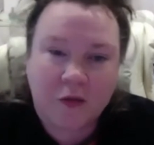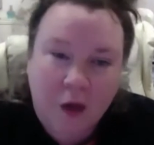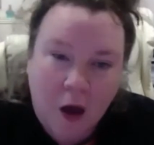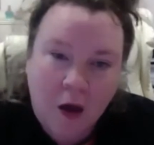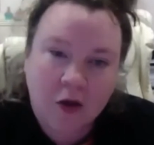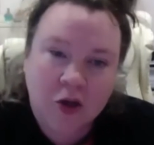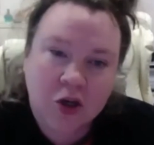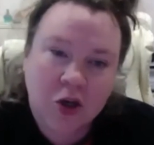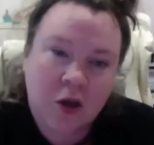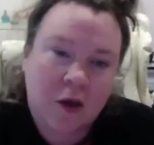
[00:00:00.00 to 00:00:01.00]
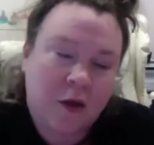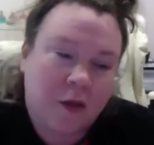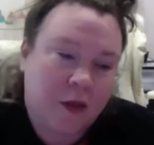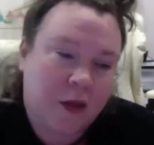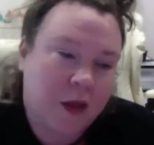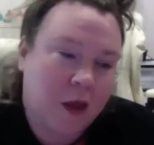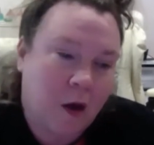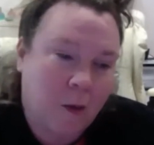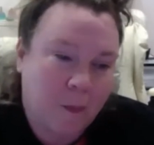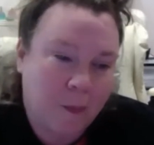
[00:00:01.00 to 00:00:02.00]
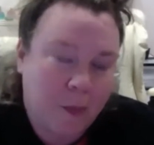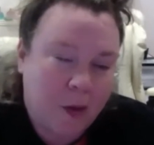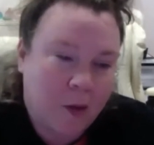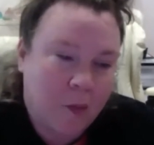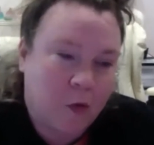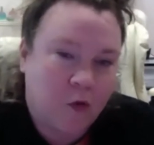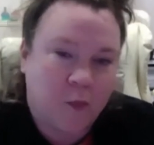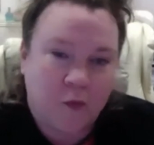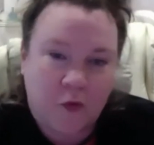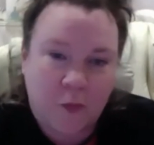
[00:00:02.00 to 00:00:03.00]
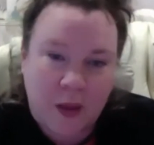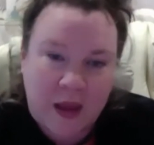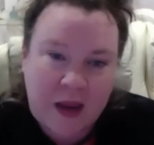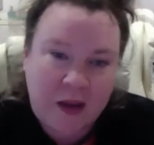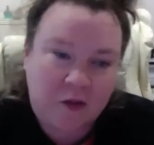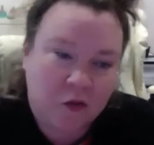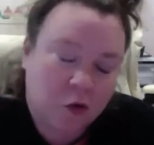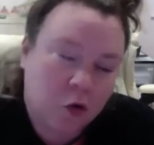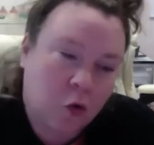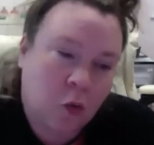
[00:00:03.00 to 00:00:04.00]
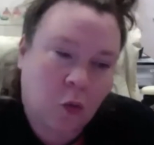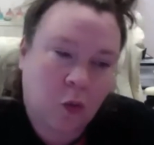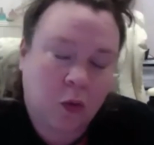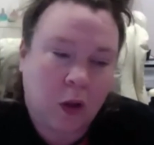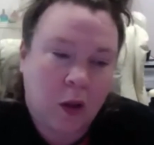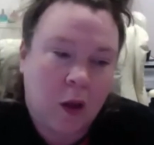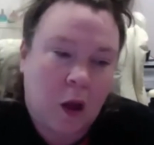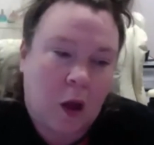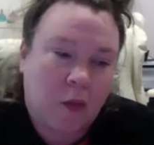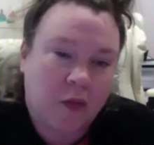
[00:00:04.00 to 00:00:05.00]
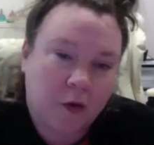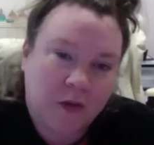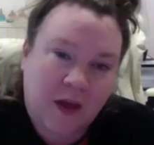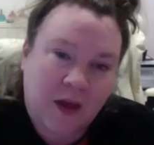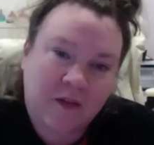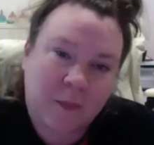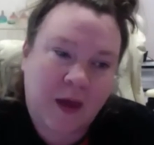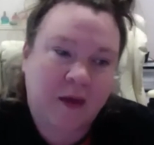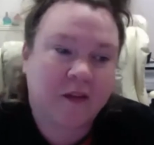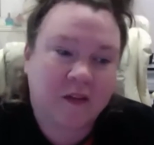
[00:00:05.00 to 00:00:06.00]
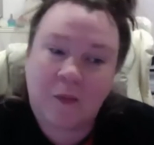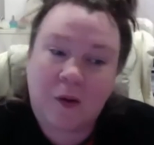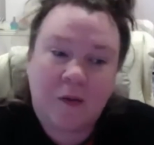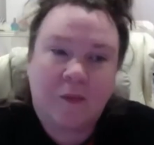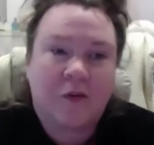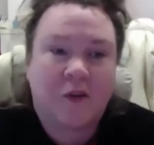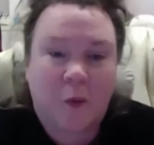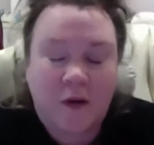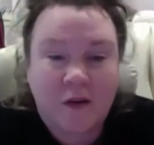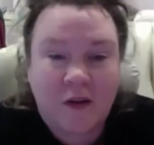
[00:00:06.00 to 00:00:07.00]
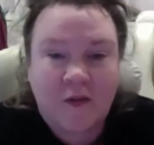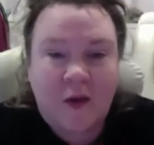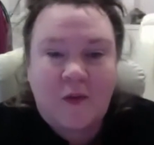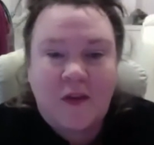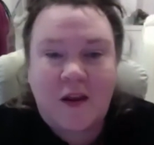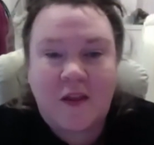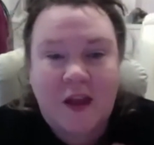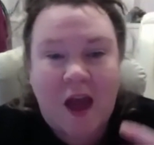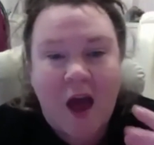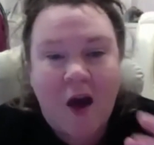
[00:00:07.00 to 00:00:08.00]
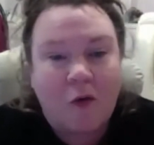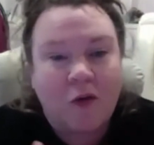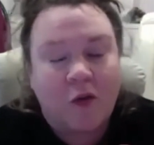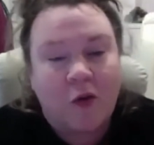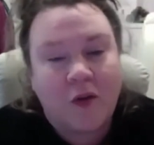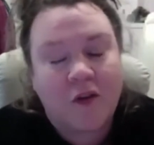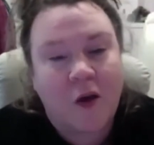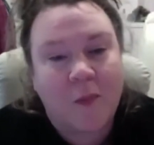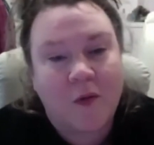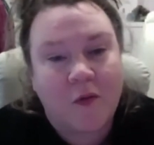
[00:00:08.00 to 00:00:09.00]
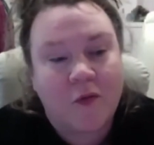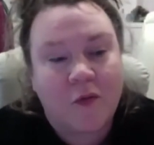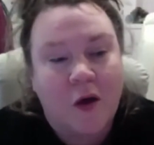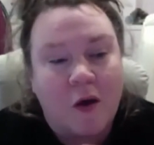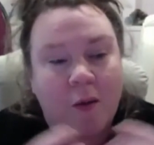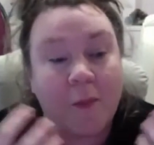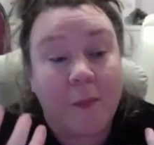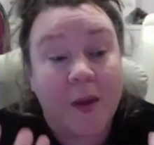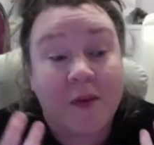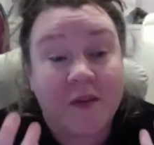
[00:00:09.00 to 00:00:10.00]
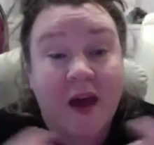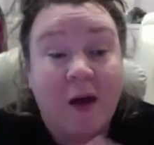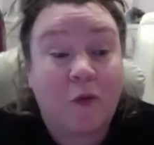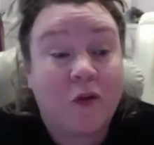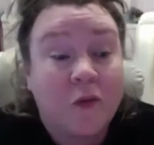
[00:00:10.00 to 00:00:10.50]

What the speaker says: touch, the movement from heat to cool, those aspects. So I just wondered if there was anything else for you in terms of maybe sound.